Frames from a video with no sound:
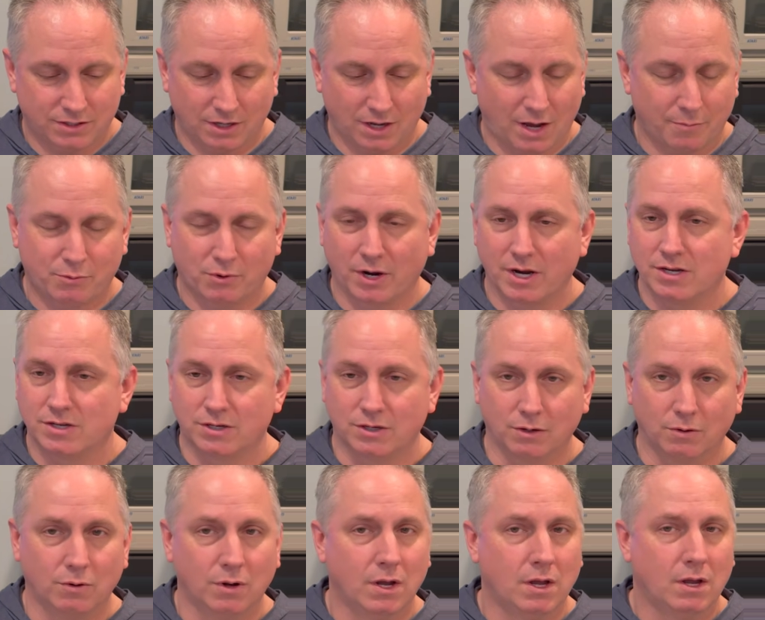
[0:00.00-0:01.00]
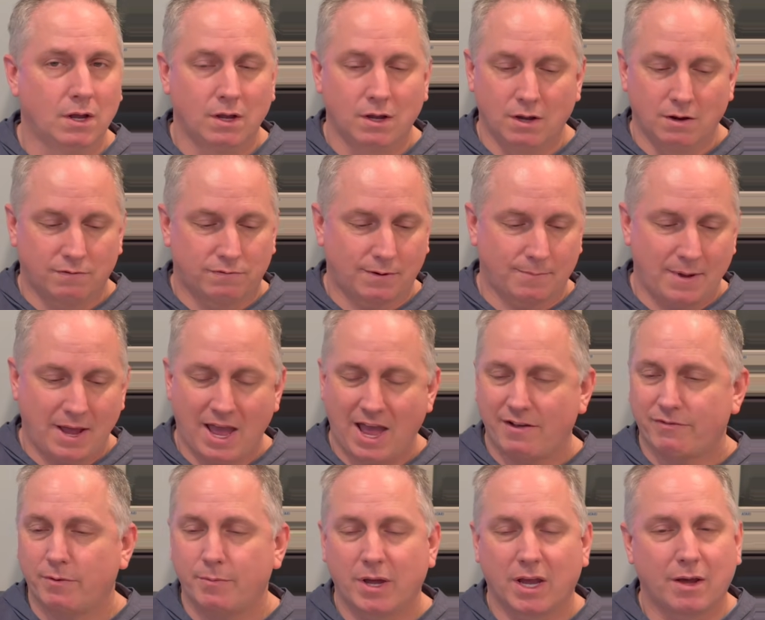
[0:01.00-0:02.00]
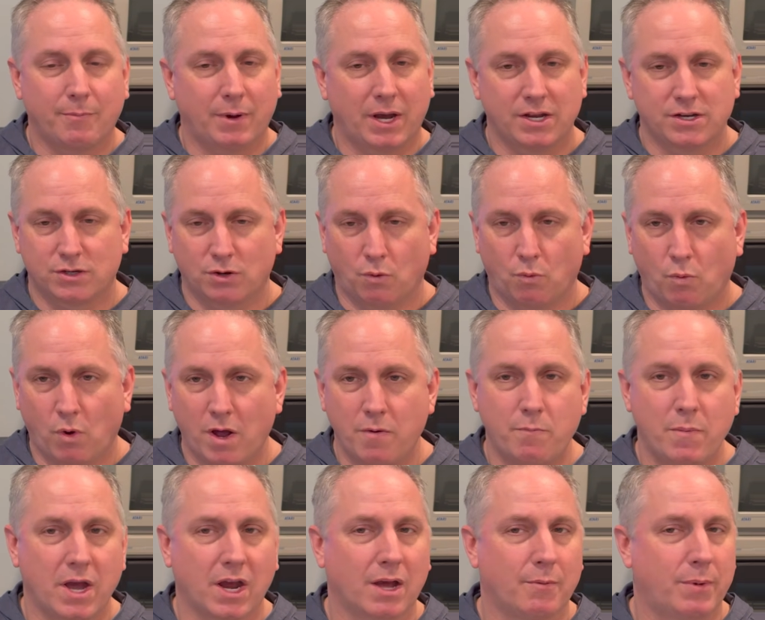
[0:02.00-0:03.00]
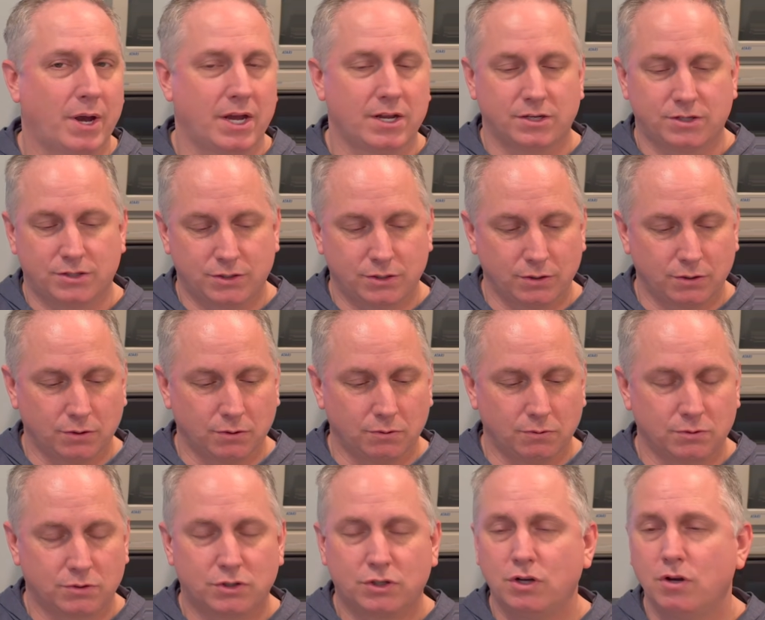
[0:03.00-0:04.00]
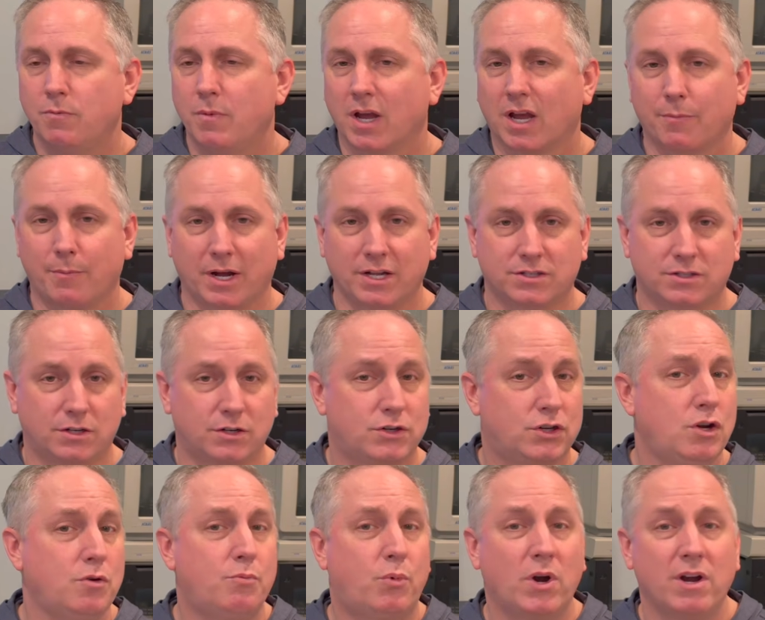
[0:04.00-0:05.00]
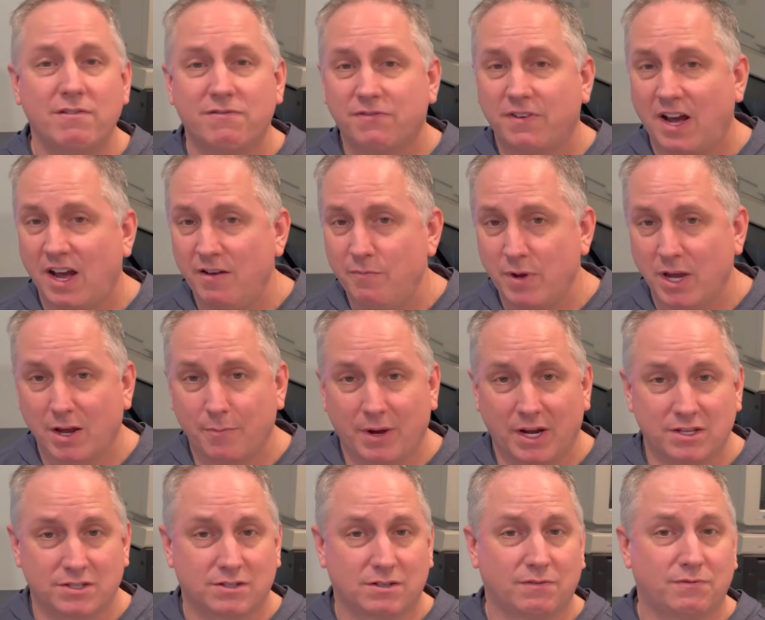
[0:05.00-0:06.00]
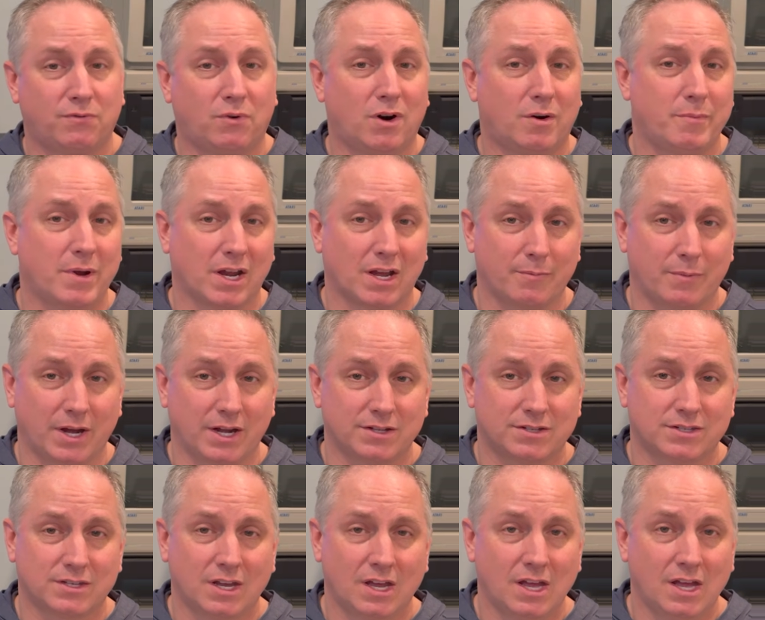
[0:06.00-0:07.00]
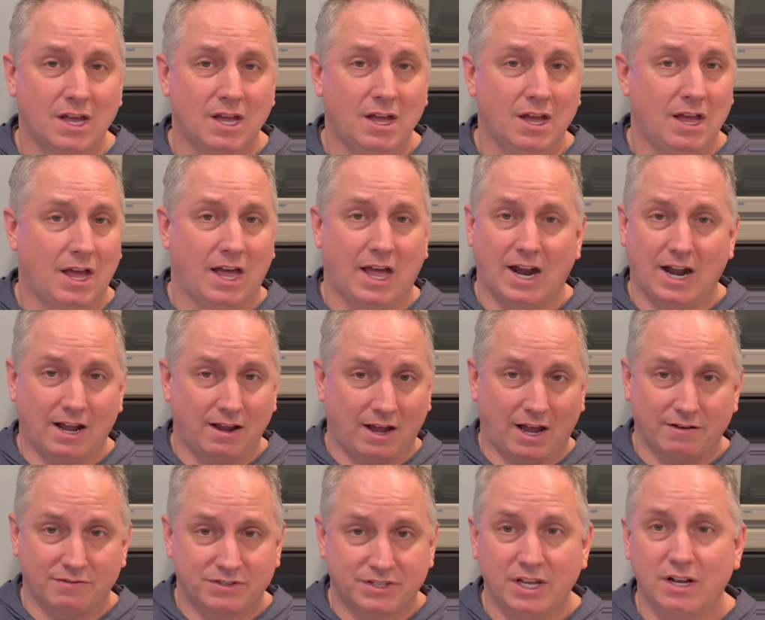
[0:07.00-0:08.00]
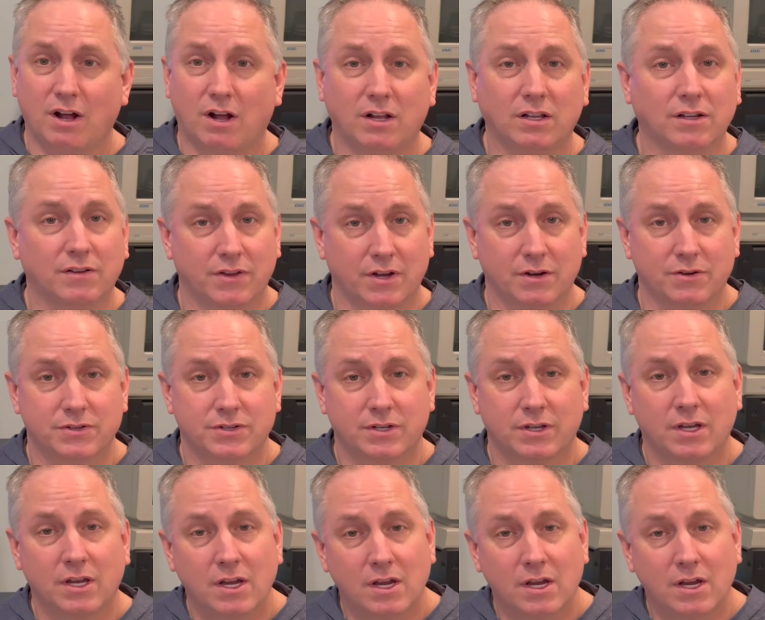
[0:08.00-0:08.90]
to upgrade from half a megabyte to 1 megabyte to 2 megabytes to 2.5 megabytes to 4 megabytes. And I've seen all of those,